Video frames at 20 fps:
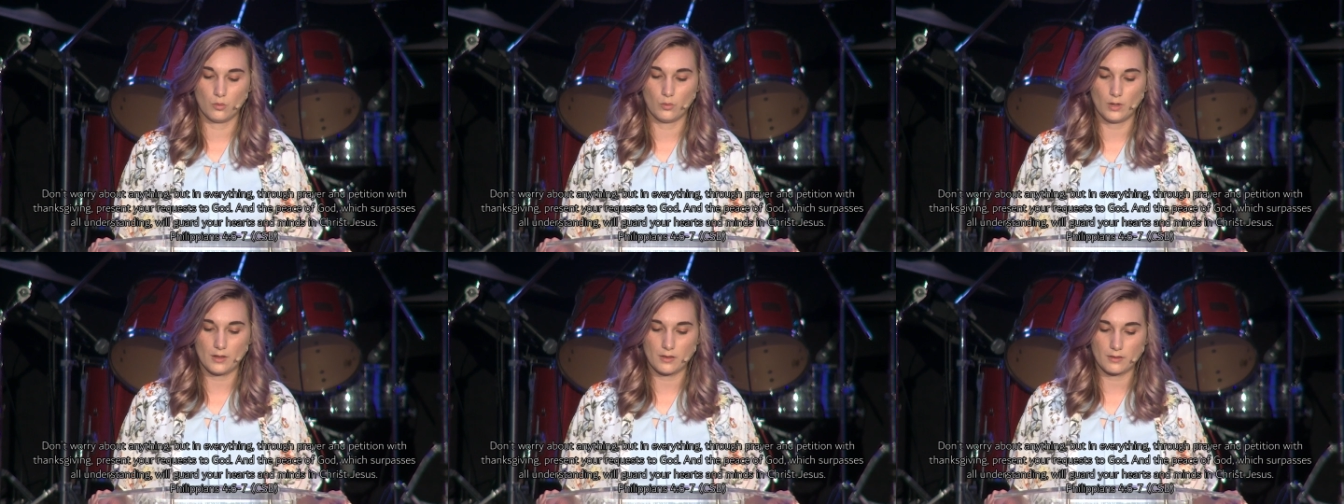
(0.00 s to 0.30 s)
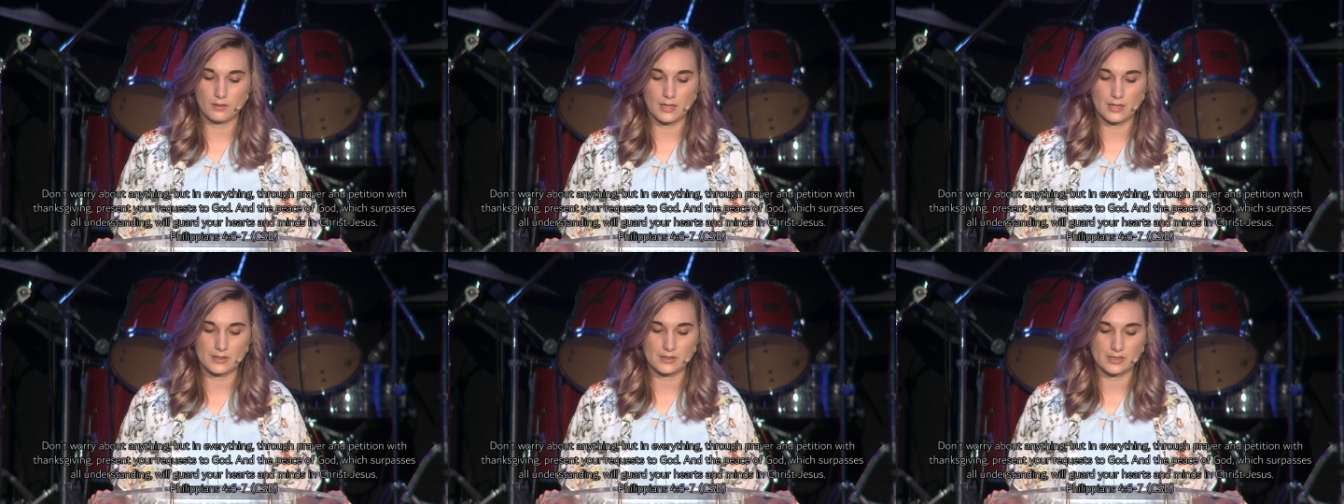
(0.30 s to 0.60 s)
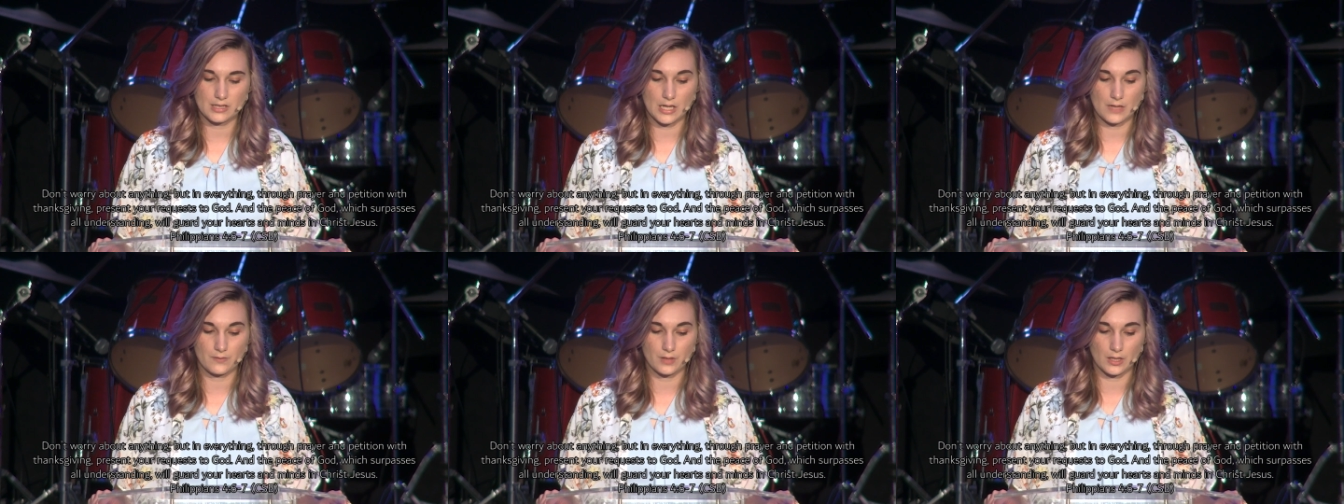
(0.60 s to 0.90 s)
with
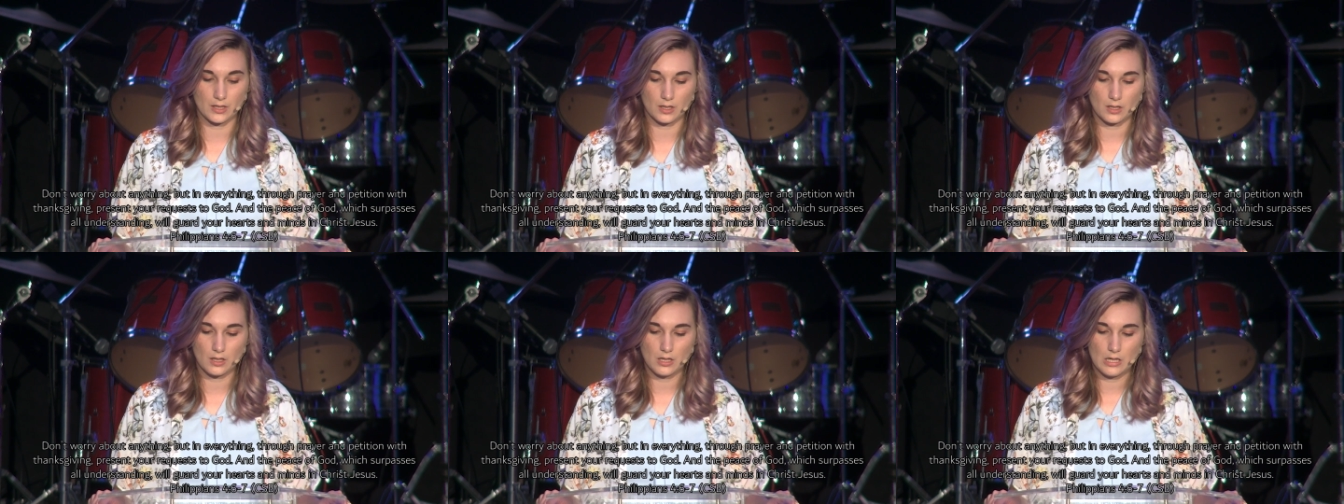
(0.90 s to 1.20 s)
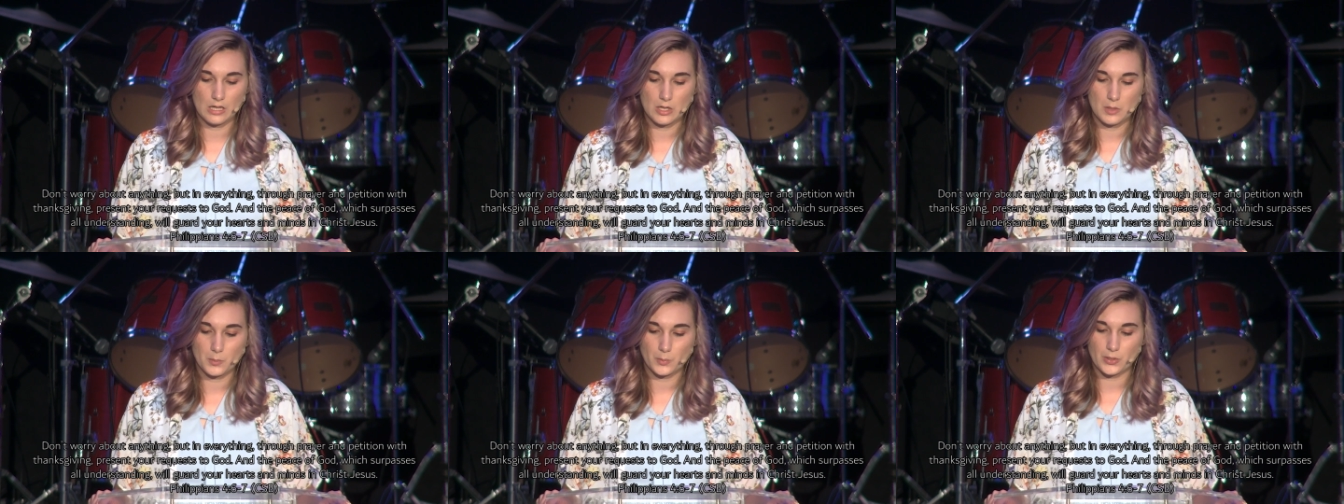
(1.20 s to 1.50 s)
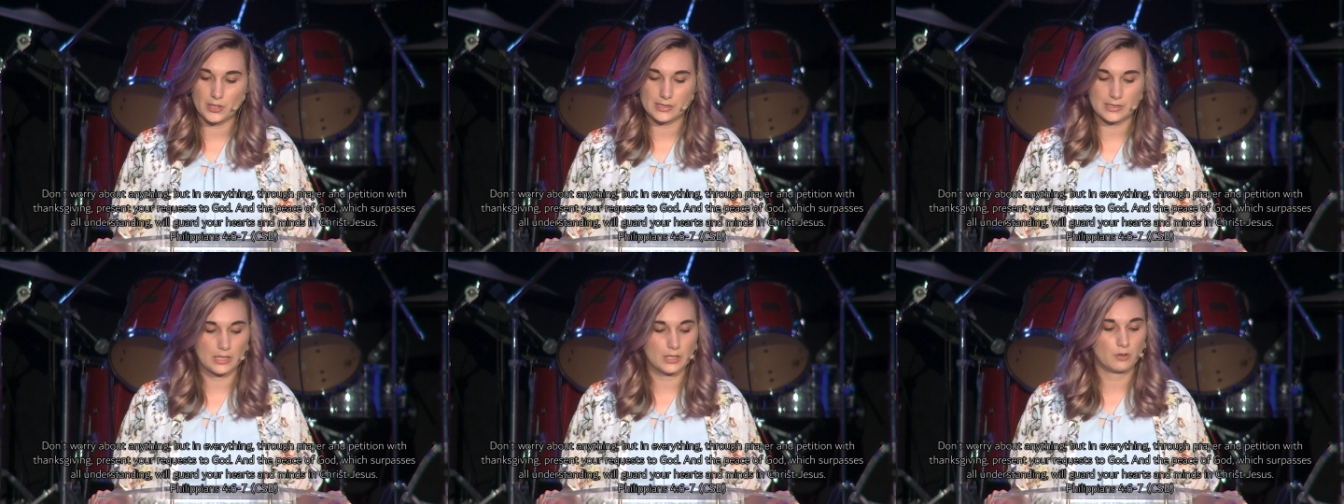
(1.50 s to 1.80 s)
thanksgiving,
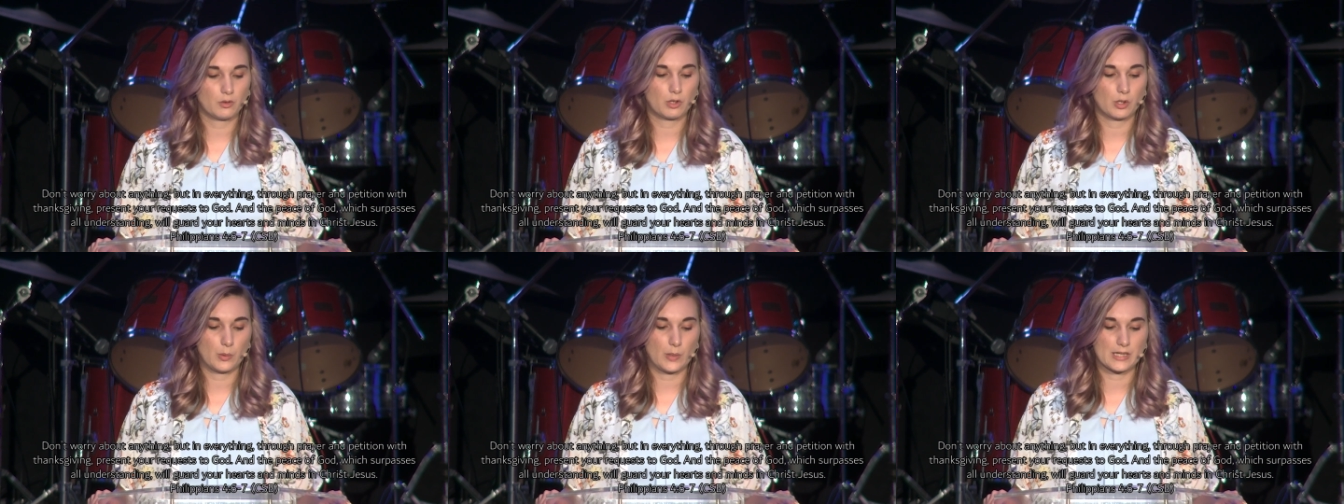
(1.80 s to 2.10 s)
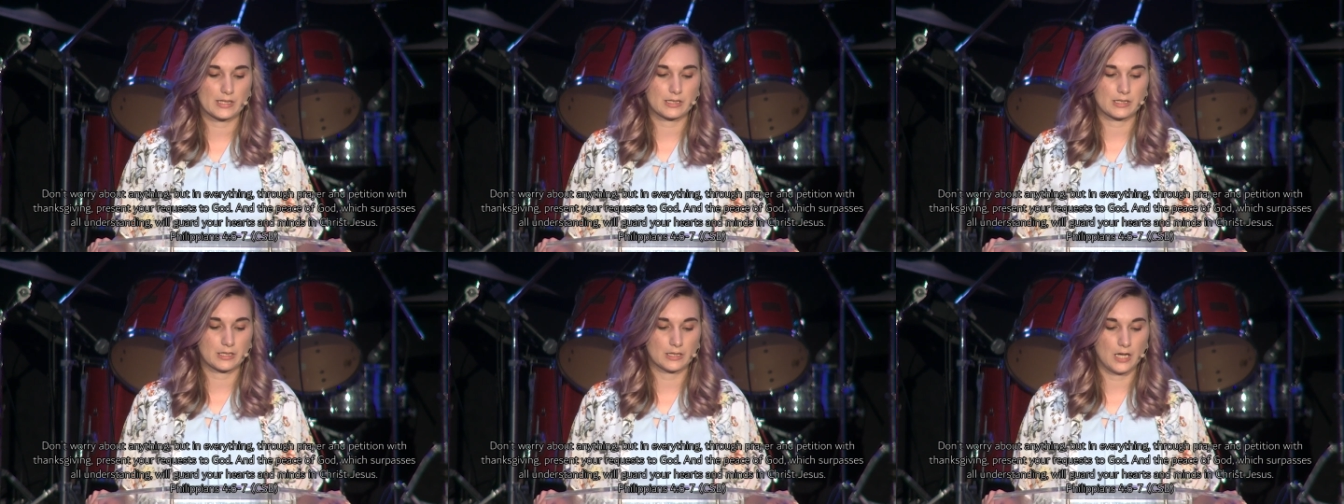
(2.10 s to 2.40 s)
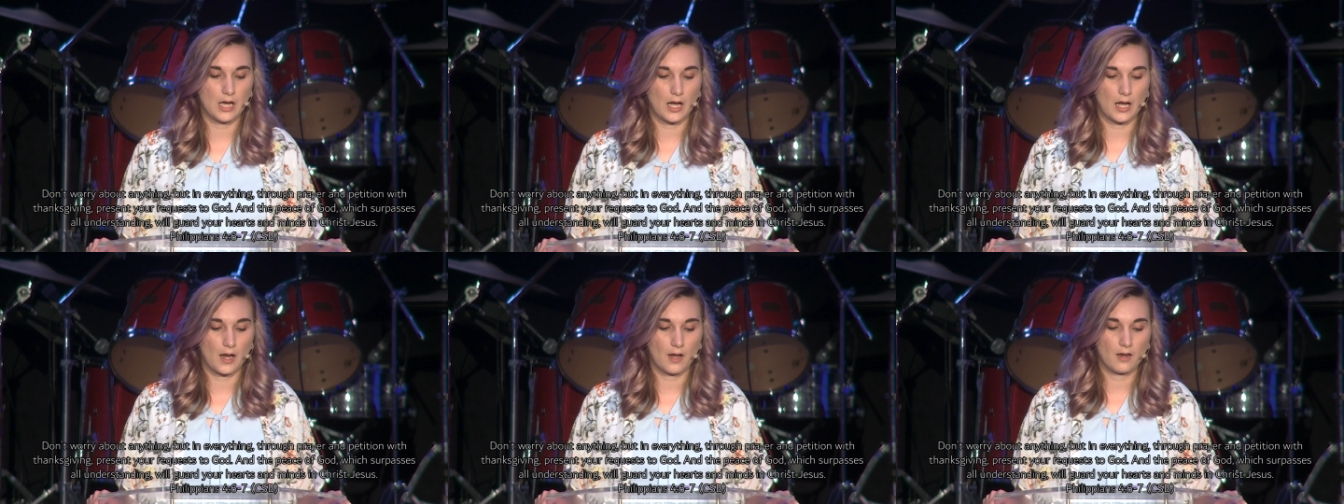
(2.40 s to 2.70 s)
present your requests to
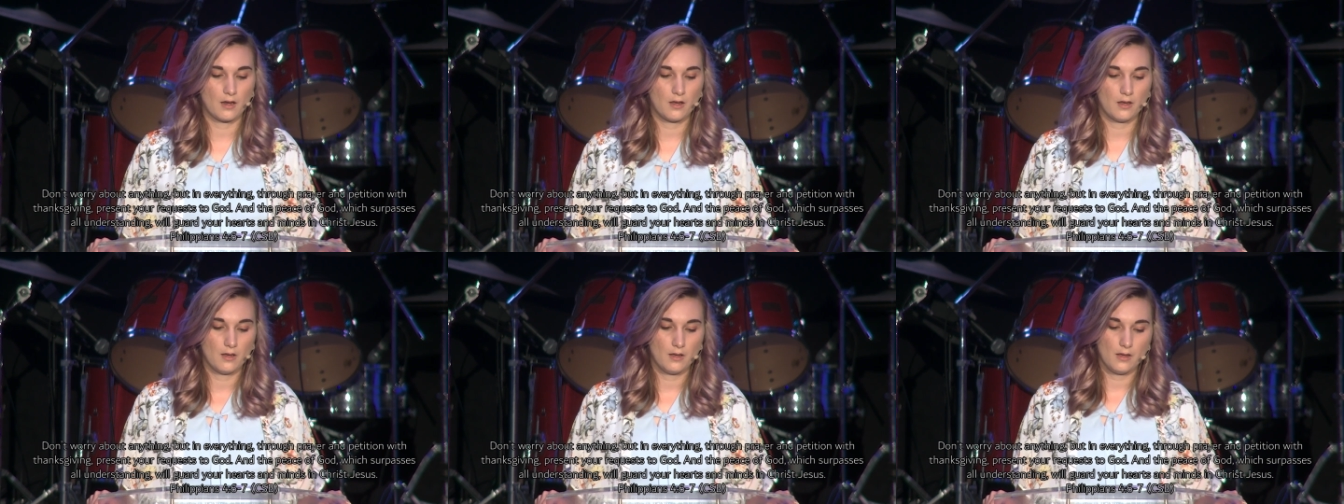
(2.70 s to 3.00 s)
God.